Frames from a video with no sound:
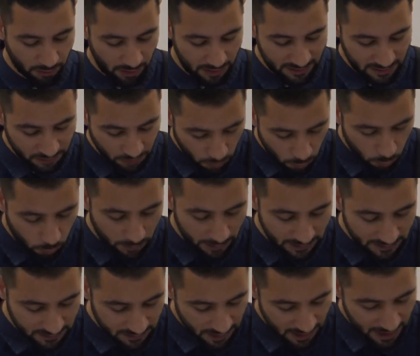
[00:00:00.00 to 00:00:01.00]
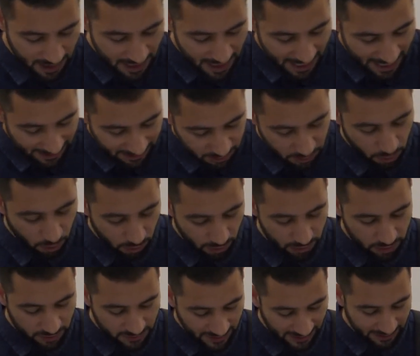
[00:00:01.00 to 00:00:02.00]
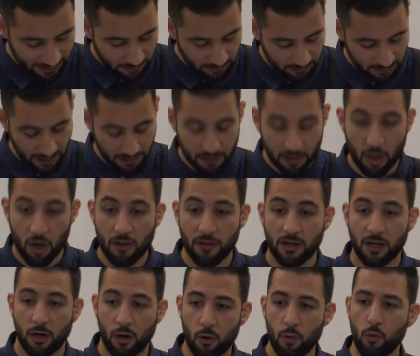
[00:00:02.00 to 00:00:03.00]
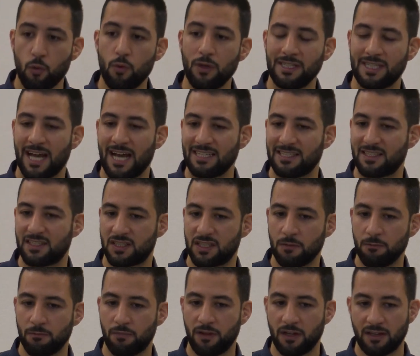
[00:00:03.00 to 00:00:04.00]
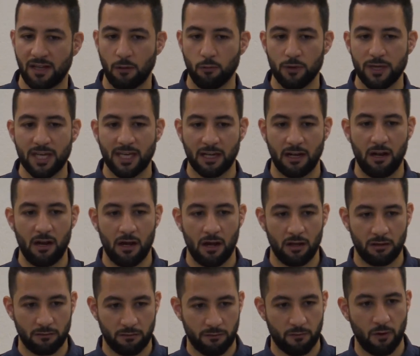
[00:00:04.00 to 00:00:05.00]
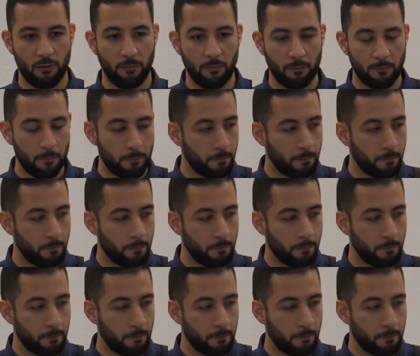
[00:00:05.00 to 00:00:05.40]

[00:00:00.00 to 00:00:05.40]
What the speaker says: Let us always acknowledge, second, that the other always has something that we can learn from.